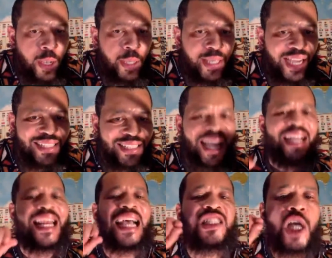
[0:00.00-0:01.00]
You understand?
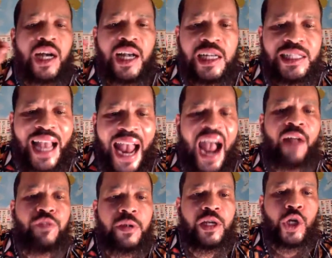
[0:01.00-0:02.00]
That's because
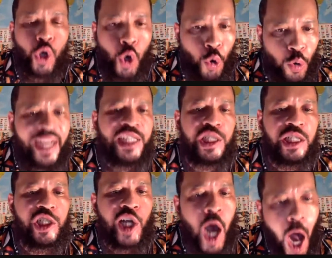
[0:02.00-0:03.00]
after the
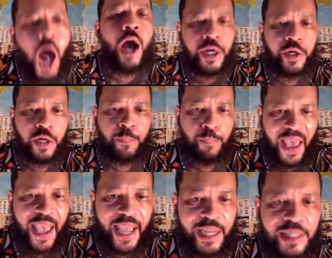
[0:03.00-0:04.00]
Christians conquered the
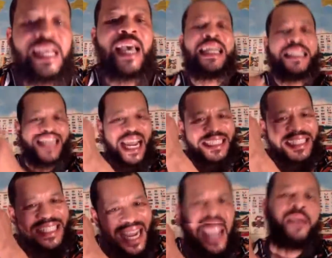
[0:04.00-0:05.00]
pagans, they
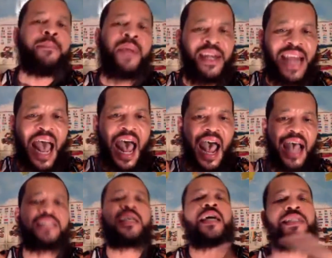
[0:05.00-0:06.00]

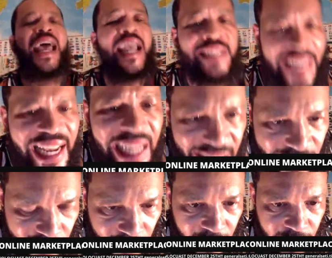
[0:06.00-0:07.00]
demonized their
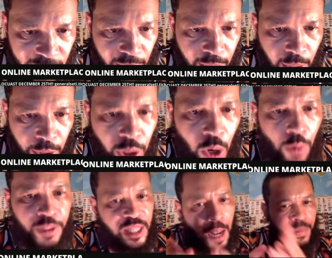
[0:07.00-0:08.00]
deities. You know,
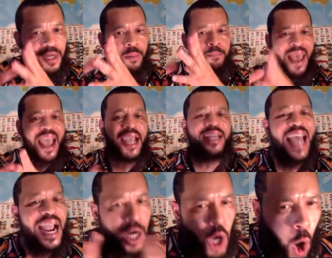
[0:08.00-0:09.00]
some of them made
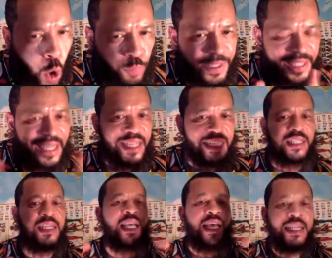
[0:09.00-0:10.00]
that goat
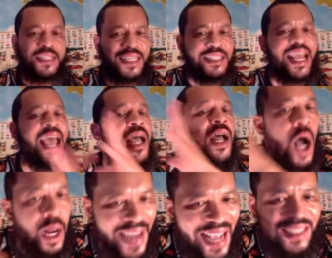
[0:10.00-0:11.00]
deity,
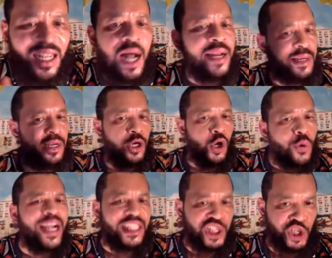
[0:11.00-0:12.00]
that's under the
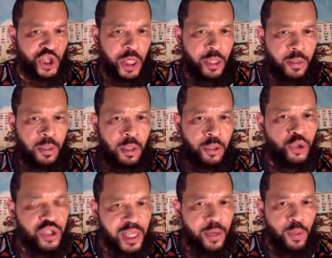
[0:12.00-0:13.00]
Christian. You
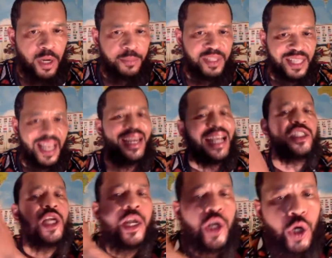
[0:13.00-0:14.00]
see what I'm saying? That's
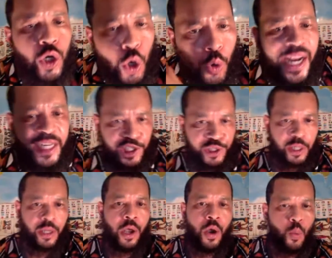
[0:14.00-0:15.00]
under the Christian
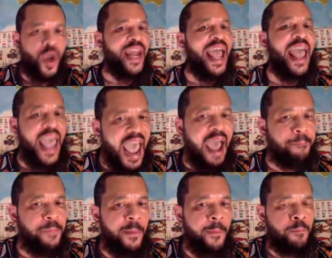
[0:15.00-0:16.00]
where that
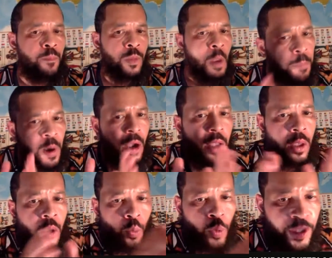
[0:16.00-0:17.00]
happened. But
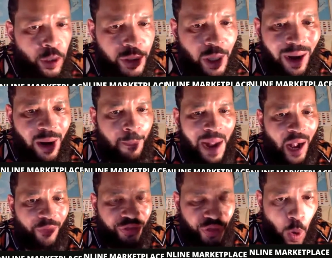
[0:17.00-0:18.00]
when you're talking
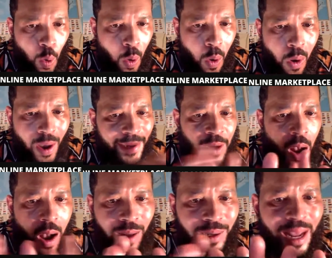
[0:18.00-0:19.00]
about Thor and
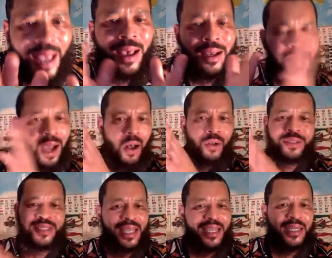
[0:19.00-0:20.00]
all of that, those
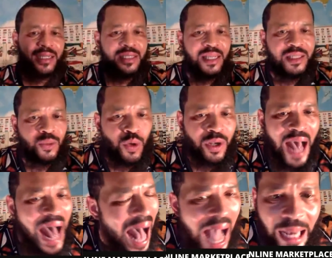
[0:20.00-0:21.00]
deities were
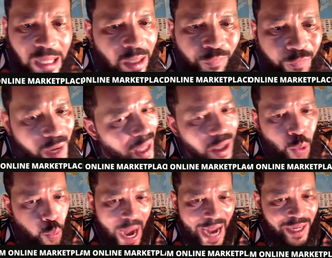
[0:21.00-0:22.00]
highly
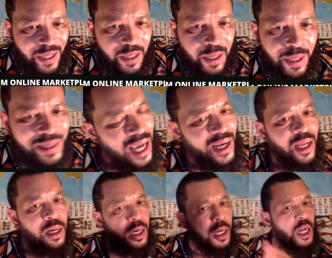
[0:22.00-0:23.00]
venerated. They
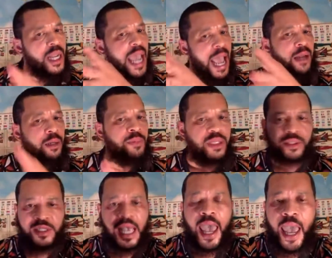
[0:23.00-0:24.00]
didn't look at them the
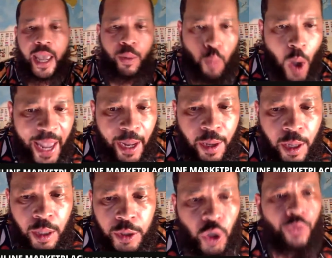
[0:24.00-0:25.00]
same way.
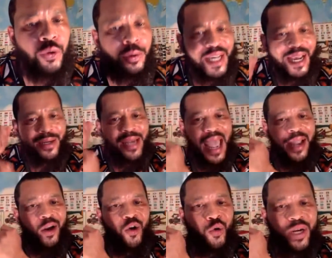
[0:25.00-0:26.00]
So you getting
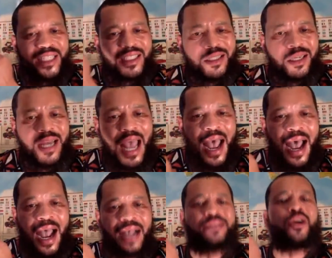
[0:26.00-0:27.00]
that
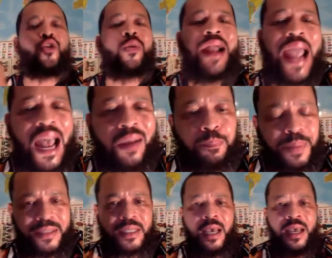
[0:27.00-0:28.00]
Christianized
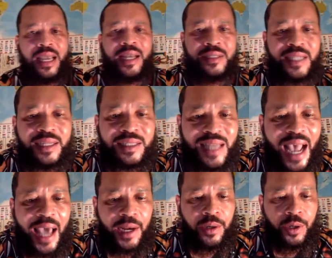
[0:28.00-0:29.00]
Krampus and this,
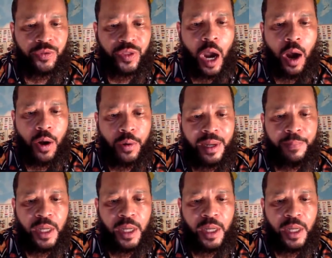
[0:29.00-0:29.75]
that, and the third. Let me